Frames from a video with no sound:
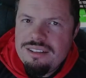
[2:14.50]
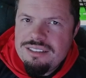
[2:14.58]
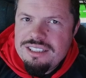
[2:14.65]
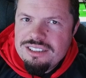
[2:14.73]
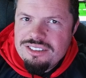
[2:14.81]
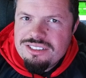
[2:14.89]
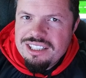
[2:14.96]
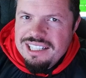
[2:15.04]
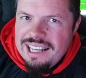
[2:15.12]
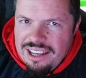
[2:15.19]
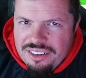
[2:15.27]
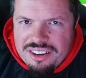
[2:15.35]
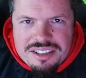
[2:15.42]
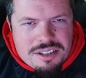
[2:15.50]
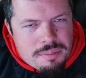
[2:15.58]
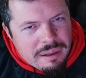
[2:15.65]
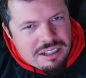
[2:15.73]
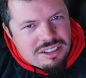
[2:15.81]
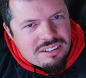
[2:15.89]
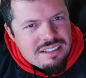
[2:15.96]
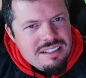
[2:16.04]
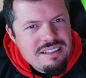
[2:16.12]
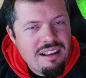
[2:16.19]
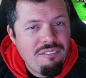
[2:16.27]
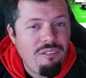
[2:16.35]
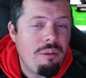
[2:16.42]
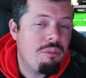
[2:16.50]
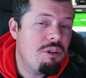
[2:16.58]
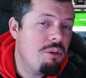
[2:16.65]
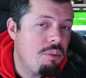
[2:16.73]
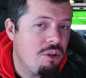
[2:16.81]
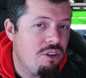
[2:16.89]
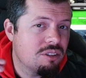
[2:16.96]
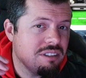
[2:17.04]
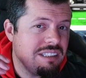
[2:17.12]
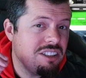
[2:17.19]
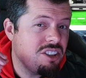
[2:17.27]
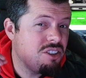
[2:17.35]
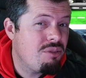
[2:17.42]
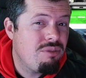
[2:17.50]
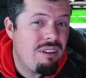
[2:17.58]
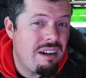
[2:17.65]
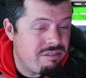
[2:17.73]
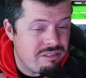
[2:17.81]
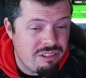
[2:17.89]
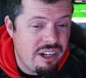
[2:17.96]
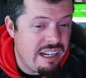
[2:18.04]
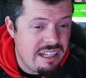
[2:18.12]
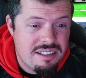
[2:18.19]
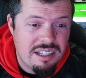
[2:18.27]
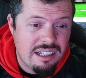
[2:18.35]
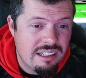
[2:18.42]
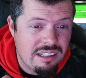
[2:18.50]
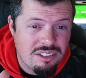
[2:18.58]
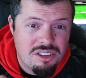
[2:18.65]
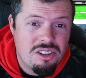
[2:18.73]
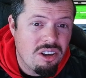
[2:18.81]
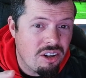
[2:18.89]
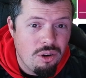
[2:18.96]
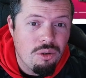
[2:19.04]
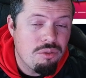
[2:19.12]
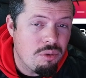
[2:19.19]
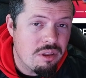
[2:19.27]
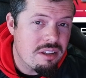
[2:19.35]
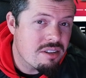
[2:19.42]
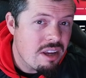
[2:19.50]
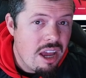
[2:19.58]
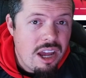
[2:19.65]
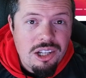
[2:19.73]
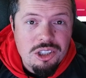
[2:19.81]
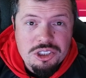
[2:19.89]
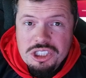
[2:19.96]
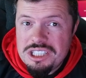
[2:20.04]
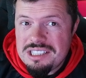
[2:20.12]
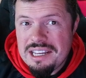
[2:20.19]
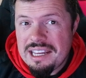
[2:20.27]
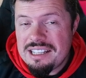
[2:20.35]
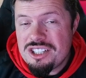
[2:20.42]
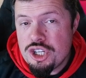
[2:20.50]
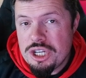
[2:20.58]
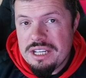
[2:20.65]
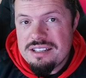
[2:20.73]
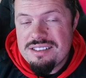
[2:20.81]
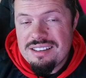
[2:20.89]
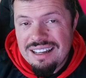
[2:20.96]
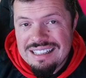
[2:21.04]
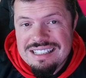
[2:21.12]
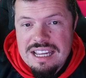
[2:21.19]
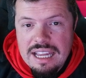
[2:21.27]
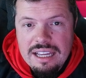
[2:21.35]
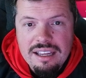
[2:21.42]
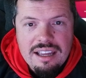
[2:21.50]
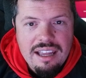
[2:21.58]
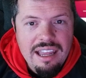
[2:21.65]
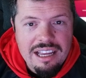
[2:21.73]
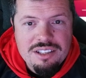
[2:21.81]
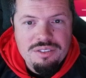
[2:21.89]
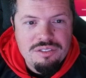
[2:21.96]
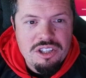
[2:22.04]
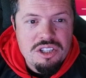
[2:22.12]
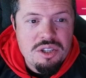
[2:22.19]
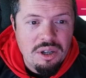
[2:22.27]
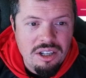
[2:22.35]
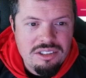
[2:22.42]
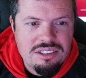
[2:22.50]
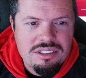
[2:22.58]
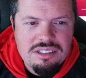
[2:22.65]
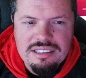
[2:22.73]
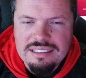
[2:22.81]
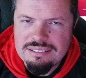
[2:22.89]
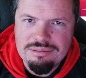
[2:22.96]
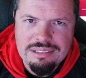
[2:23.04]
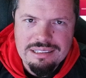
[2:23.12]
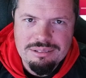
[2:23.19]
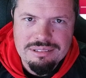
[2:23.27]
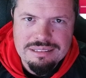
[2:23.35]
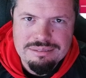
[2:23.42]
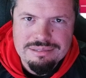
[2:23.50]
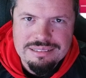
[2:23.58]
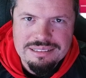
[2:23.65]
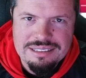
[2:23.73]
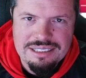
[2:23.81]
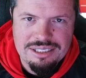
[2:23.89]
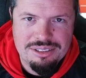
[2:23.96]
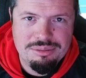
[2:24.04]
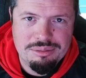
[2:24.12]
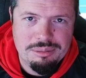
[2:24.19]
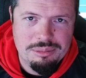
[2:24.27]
deals and clearance specials and stuff, I'm going to pull your attention to 5 really sick deals, starting off with this Logitech G SciTech X52 HOTAS. I really want one of these for